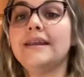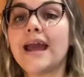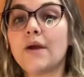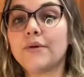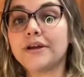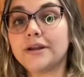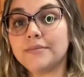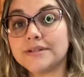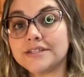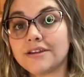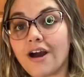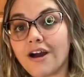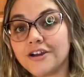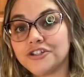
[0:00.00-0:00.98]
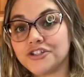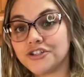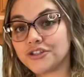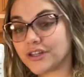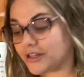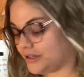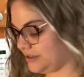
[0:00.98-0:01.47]
we're gonna massage
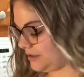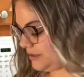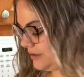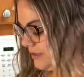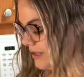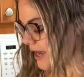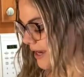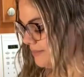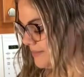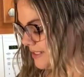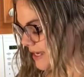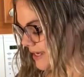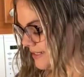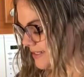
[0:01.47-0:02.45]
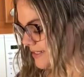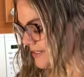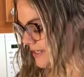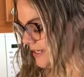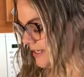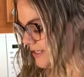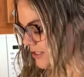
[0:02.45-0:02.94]
the lime zest
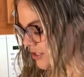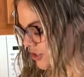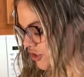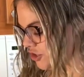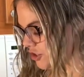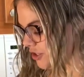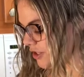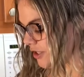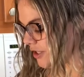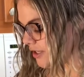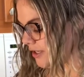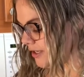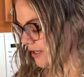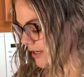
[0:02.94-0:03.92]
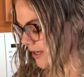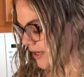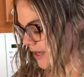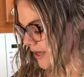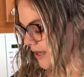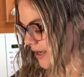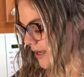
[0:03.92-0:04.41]
into the sugar
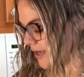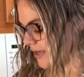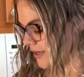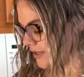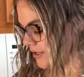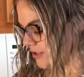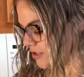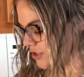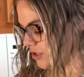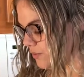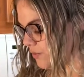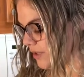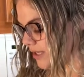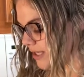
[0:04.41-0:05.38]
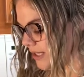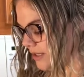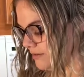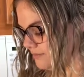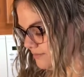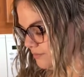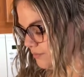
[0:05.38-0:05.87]
to really
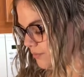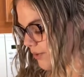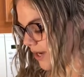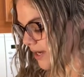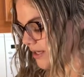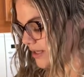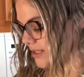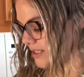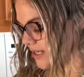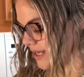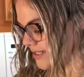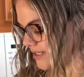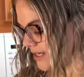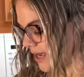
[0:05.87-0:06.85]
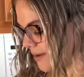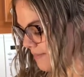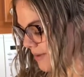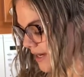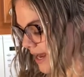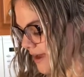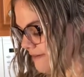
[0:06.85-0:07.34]
break the zest up
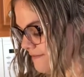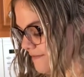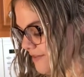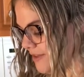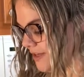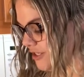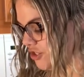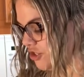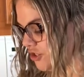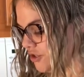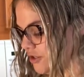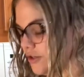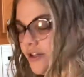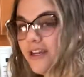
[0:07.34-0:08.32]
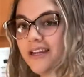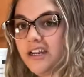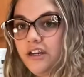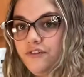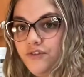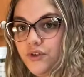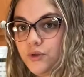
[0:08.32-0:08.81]
and have the sugar get
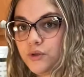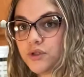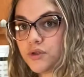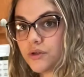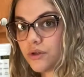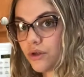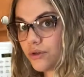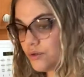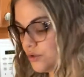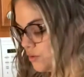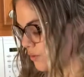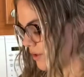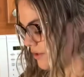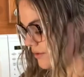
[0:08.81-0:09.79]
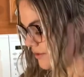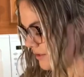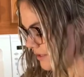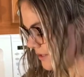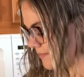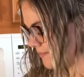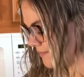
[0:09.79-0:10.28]
infused with all those
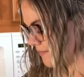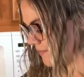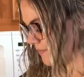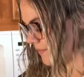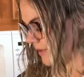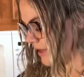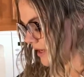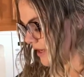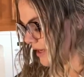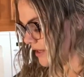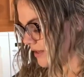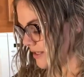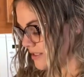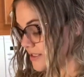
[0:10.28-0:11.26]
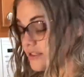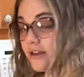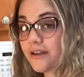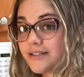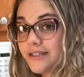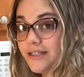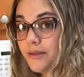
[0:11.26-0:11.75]
oils. This is
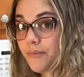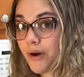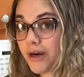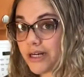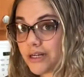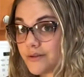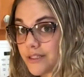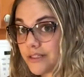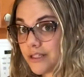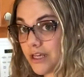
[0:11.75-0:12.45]
honestly the part I was looking